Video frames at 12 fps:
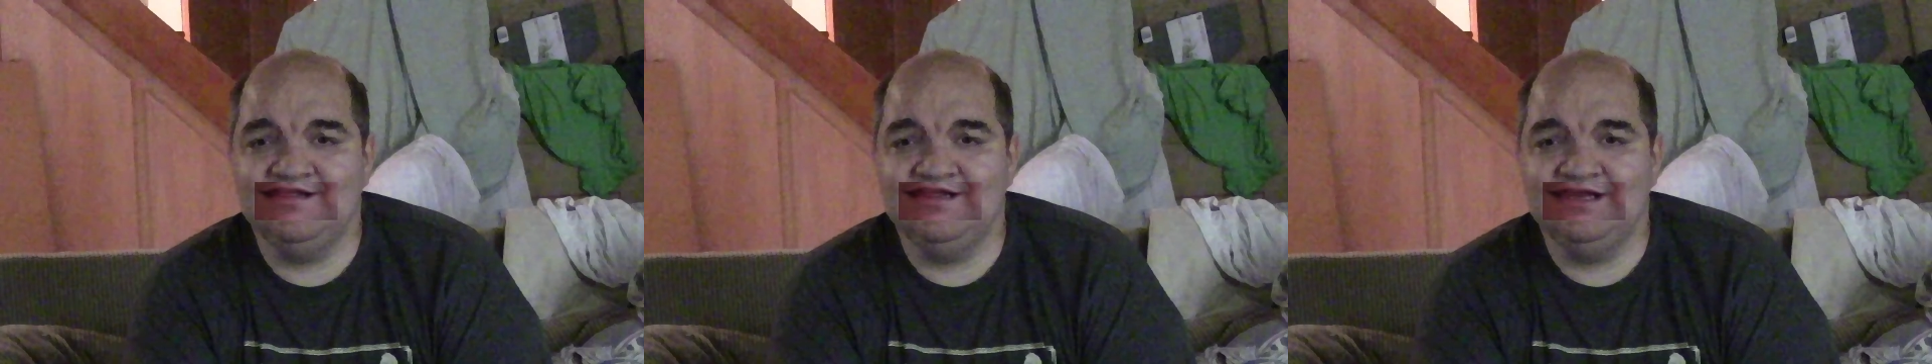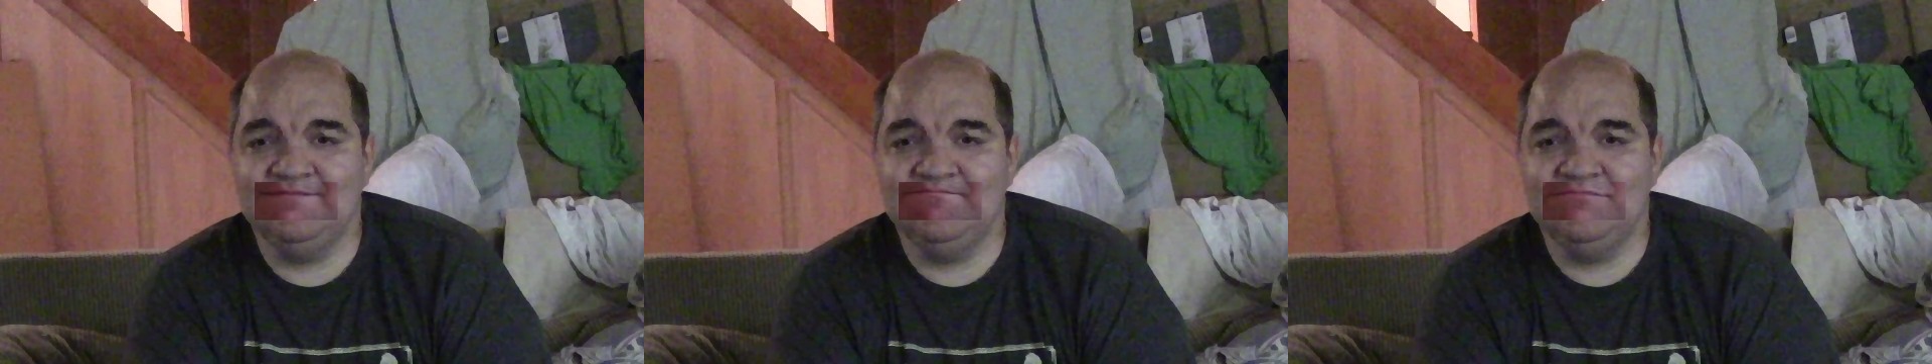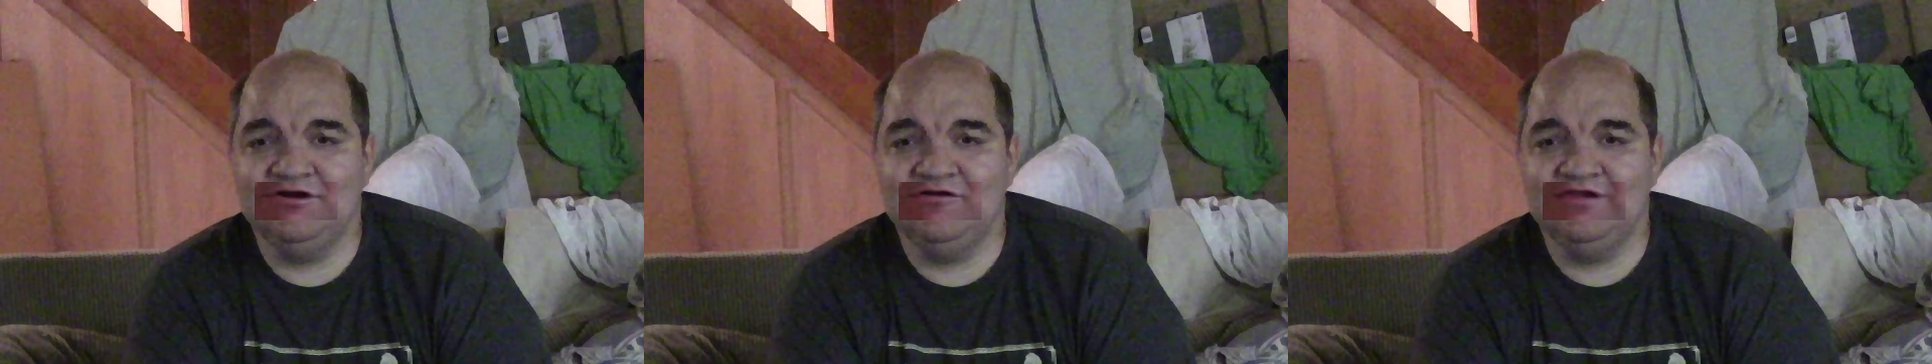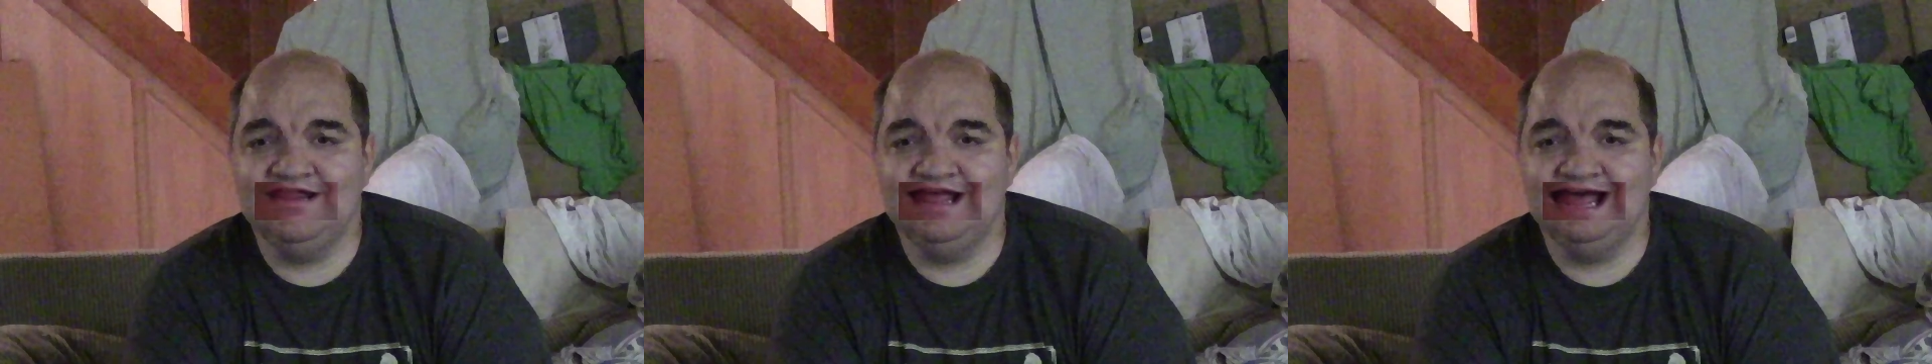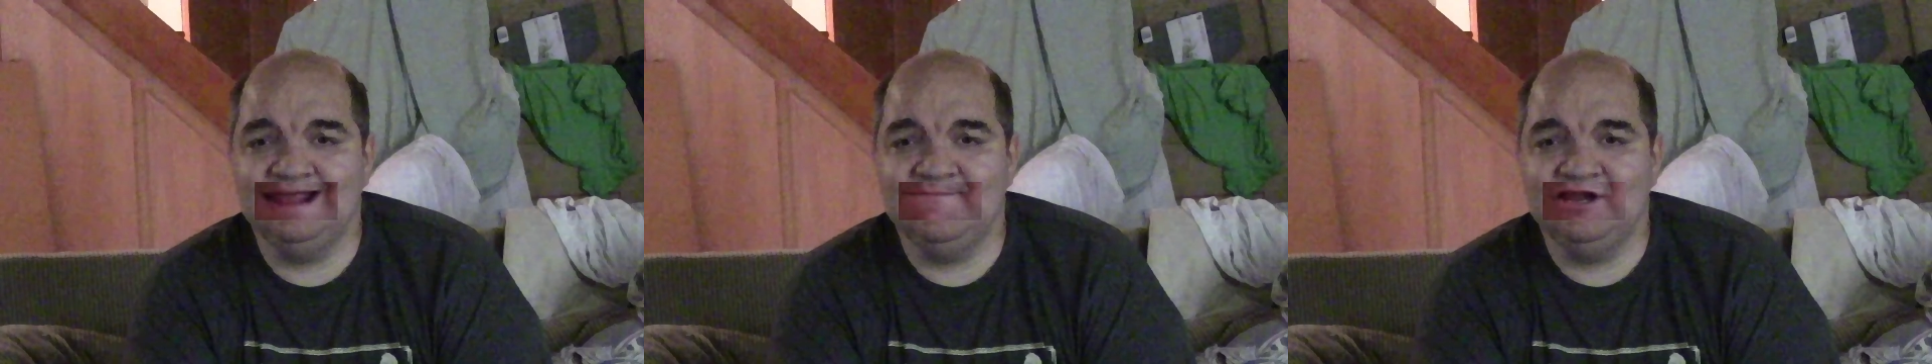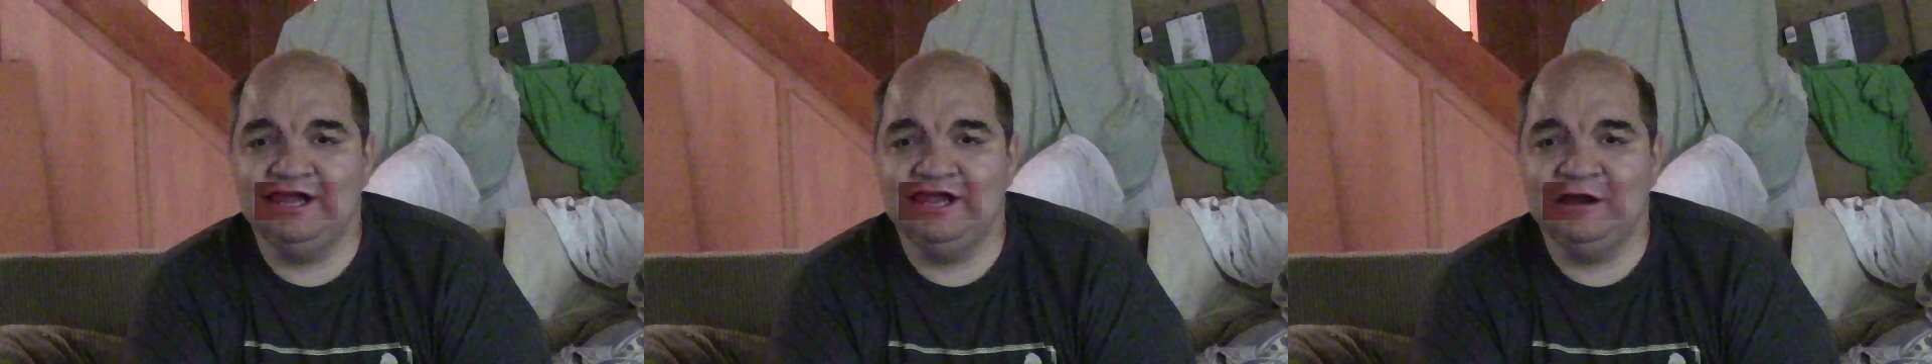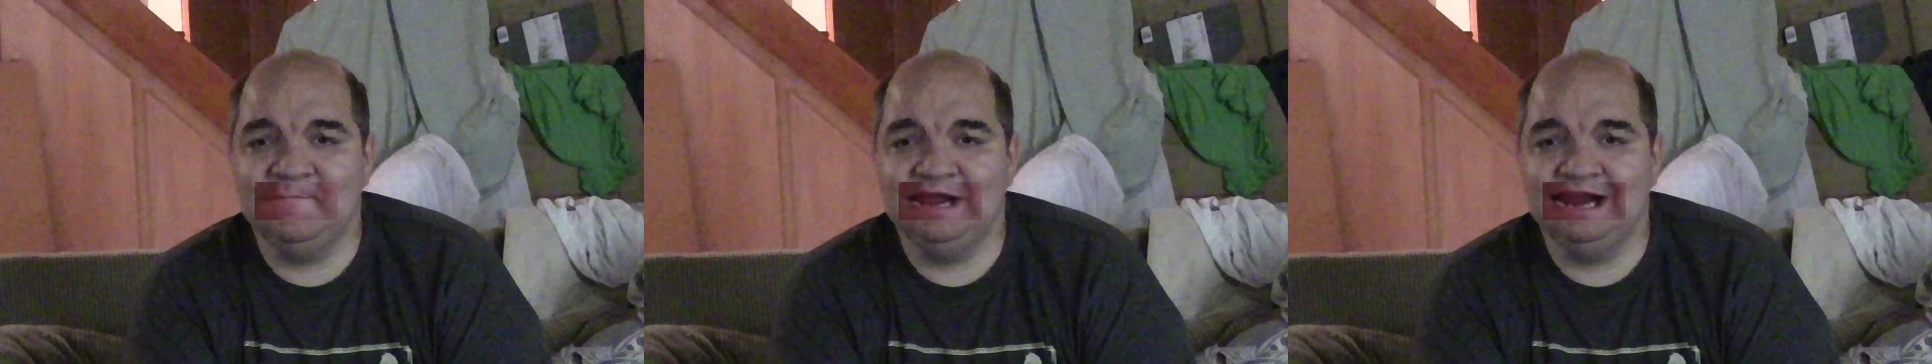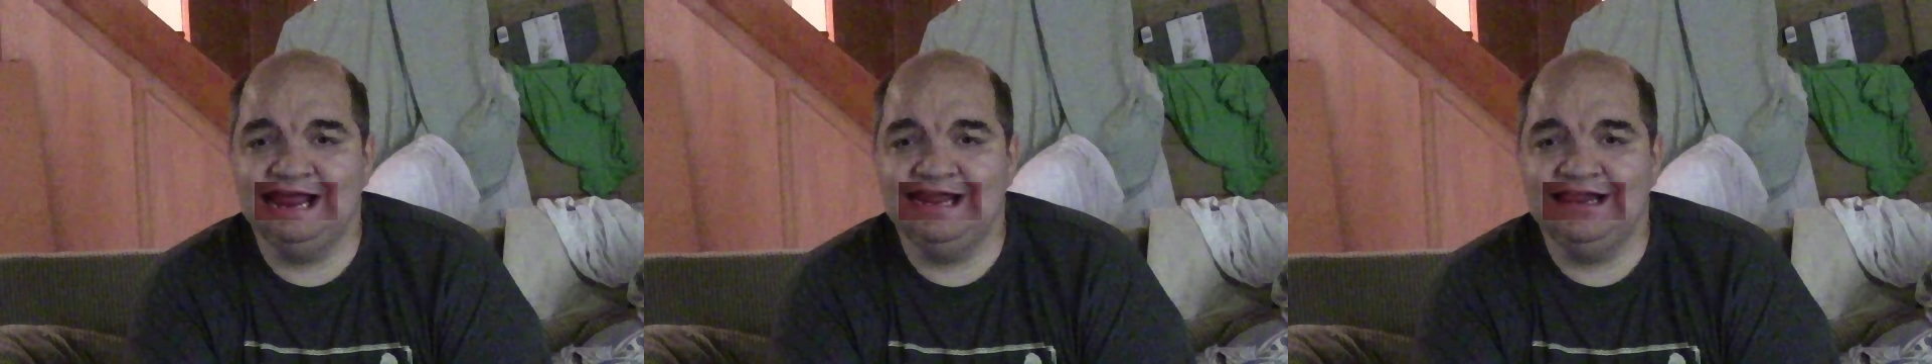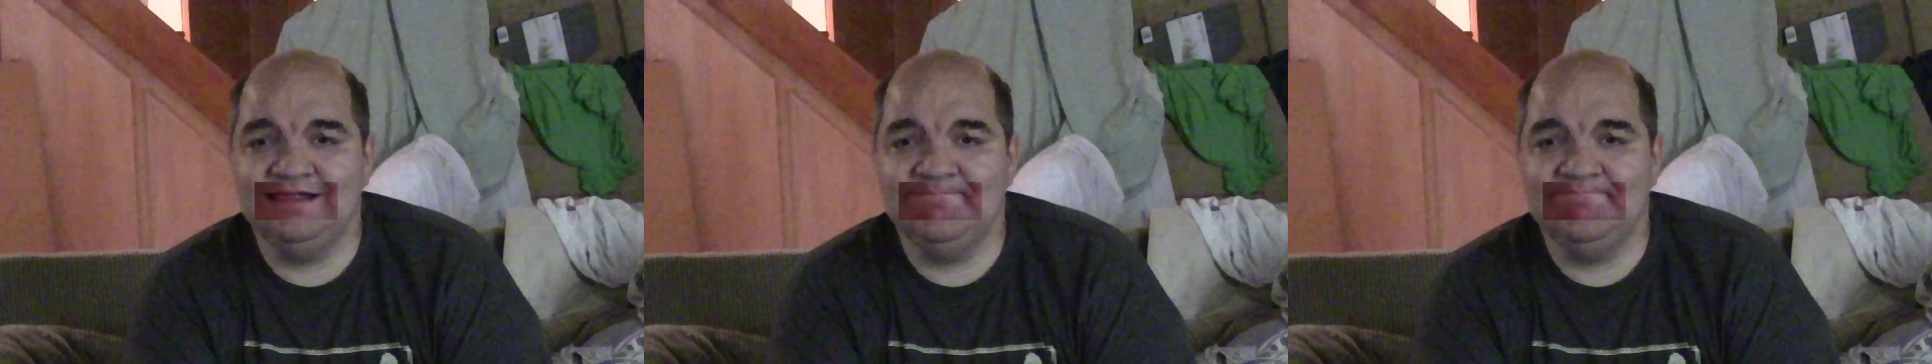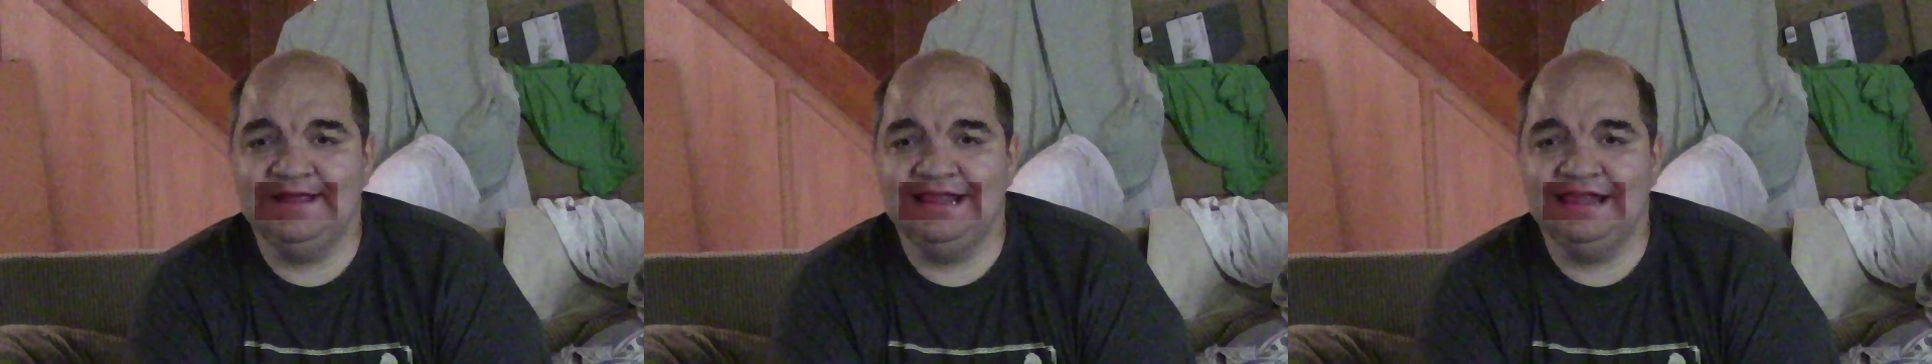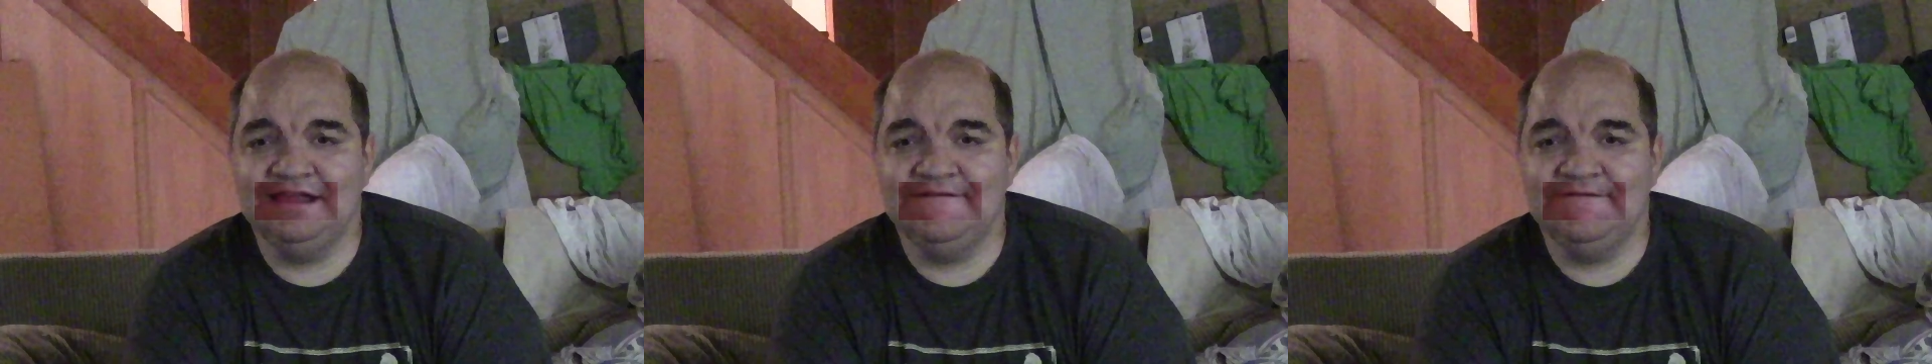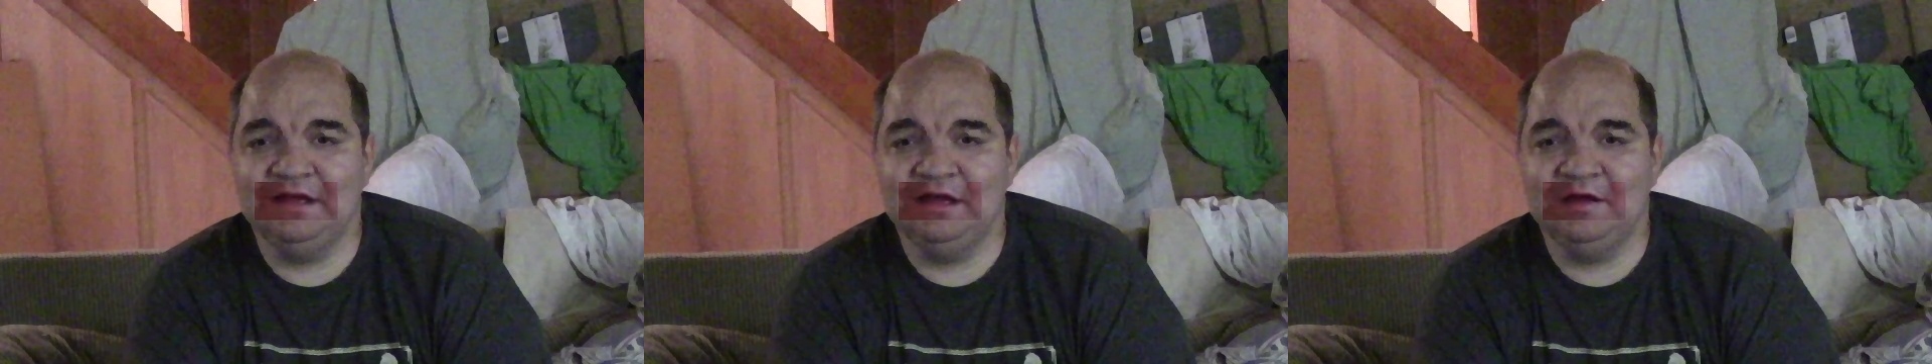The most time consuming and expensive